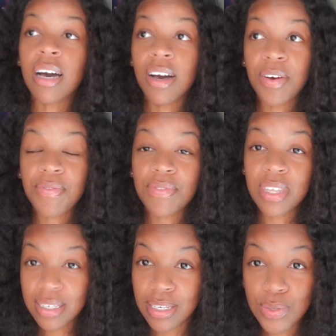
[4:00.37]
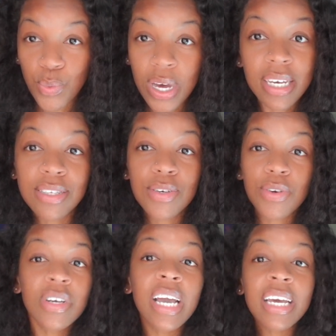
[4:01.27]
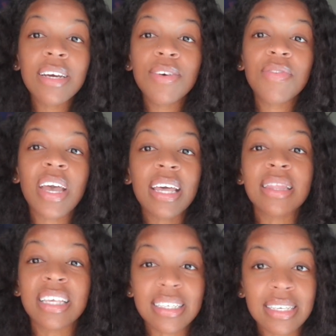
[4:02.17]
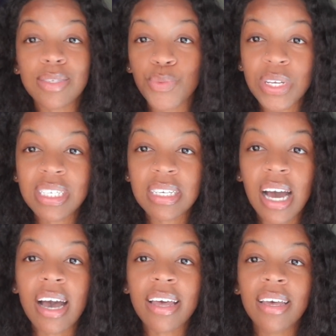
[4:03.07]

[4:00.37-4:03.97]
of this is what is creative and this is what's not.